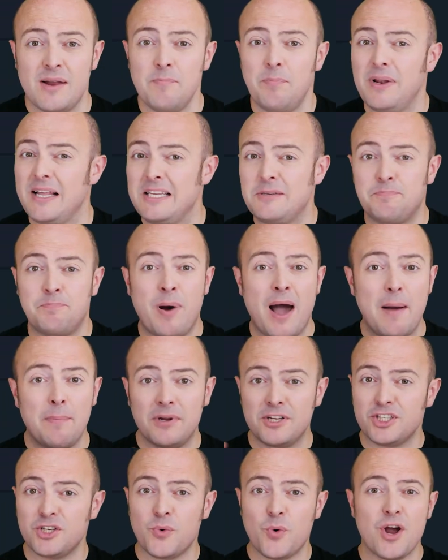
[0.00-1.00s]
please
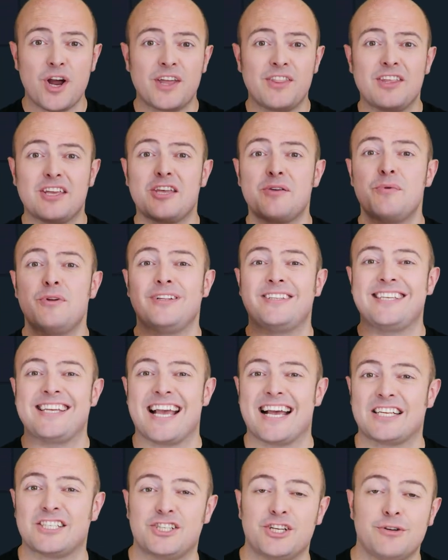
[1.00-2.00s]
publish your work in the community
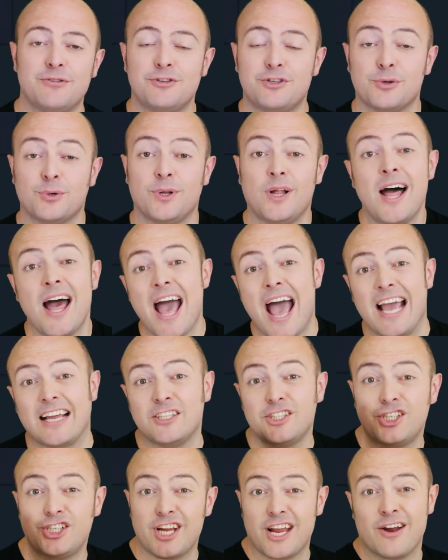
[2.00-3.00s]
as usual and
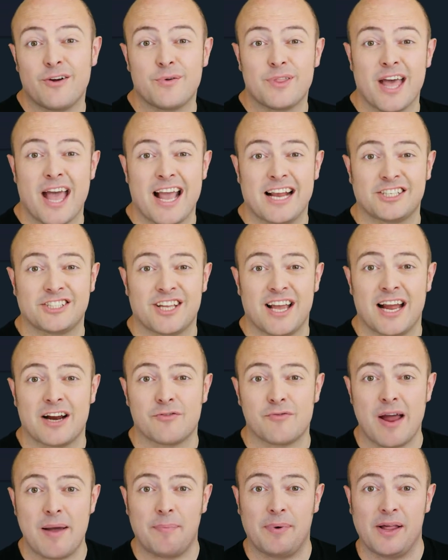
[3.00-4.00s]
share it with the hashtag
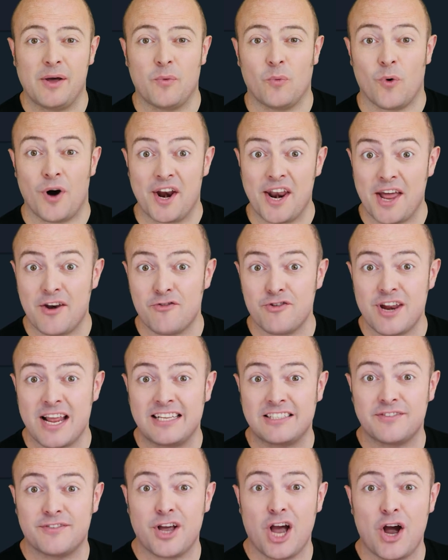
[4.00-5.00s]

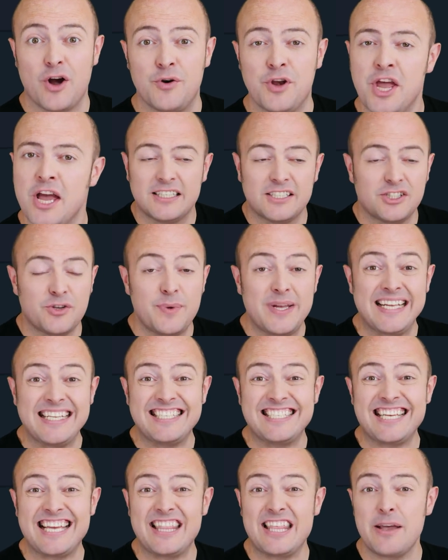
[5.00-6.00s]
Replit100DaysOfCode so we can
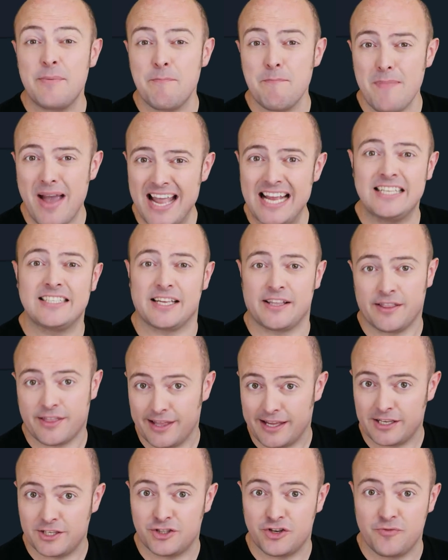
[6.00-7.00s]
see the amazing
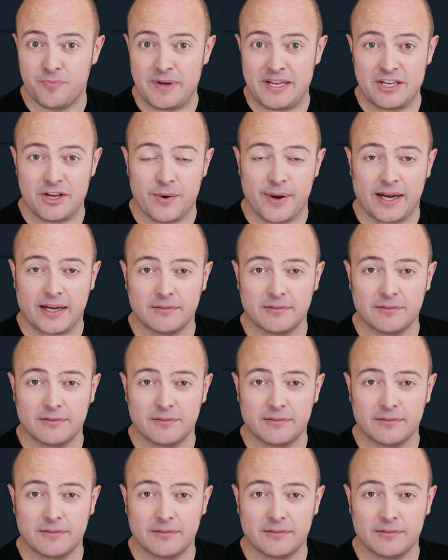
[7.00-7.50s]
things you've been doing.